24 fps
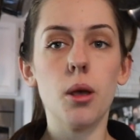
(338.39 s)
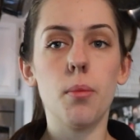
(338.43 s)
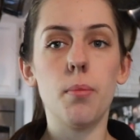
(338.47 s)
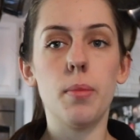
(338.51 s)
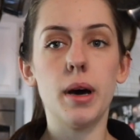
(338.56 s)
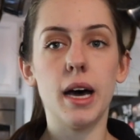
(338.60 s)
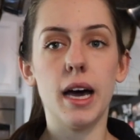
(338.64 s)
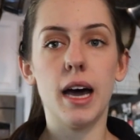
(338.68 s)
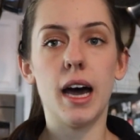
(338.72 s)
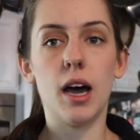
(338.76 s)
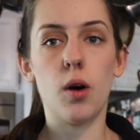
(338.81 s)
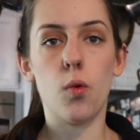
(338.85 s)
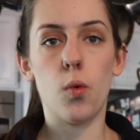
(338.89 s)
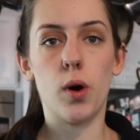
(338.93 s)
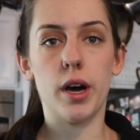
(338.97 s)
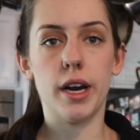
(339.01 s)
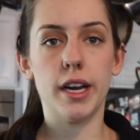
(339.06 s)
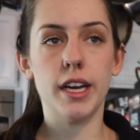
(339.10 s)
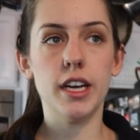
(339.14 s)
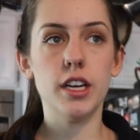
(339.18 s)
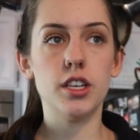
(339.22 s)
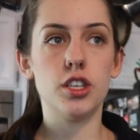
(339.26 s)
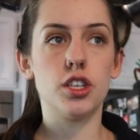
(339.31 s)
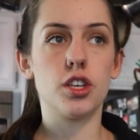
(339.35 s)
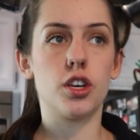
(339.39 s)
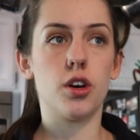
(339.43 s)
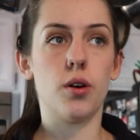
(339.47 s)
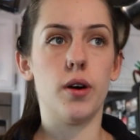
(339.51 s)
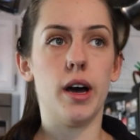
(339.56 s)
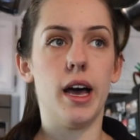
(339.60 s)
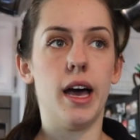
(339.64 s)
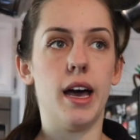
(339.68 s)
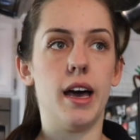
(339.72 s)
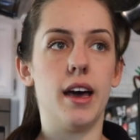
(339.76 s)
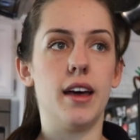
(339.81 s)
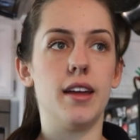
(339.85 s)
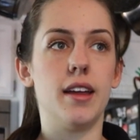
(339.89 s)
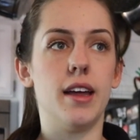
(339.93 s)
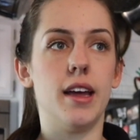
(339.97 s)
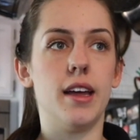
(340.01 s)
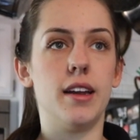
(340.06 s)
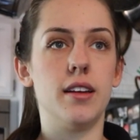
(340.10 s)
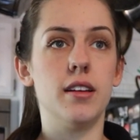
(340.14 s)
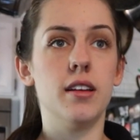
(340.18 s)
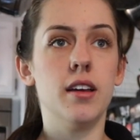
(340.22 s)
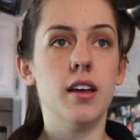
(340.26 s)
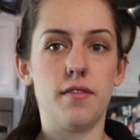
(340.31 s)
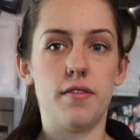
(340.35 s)
But I wanted to go ahead
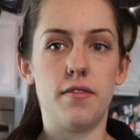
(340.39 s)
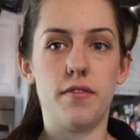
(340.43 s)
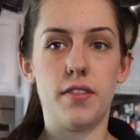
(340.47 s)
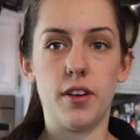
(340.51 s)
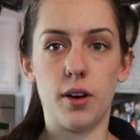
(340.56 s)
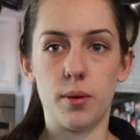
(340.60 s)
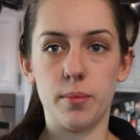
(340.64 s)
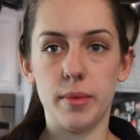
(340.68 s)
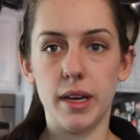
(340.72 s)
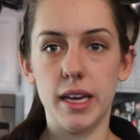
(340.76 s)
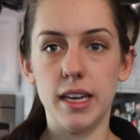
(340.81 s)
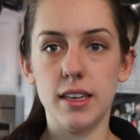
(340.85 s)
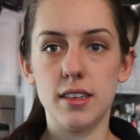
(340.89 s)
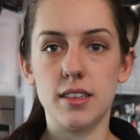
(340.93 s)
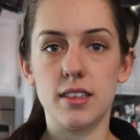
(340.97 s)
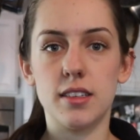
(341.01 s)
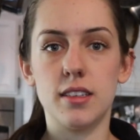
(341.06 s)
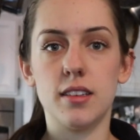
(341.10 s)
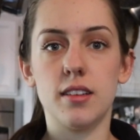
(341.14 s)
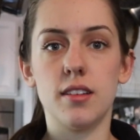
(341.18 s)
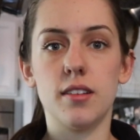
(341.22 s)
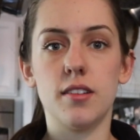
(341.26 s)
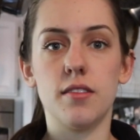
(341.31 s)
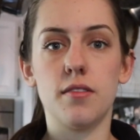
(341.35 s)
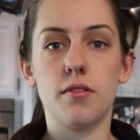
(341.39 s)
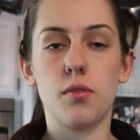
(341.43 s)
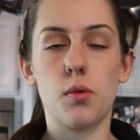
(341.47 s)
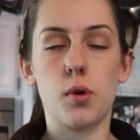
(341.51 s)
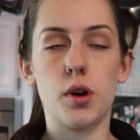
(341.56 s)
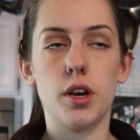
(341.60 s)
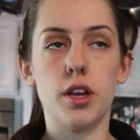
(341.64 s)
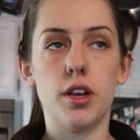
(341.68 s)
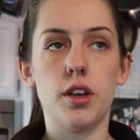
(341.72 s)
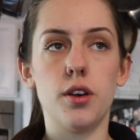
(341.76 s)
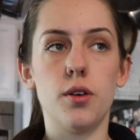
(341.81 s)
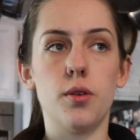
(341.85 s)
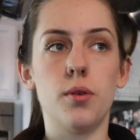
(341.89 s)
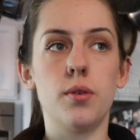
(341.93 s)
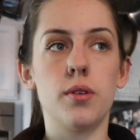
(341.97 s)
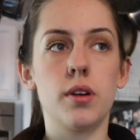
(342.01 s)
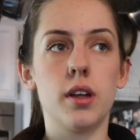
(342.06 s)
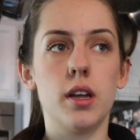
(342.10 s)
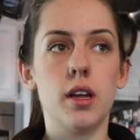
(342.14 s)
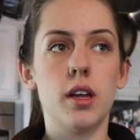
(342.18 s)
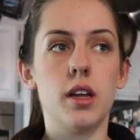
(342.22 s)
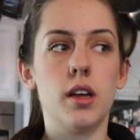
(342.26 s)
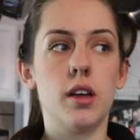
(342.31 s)
and film it for you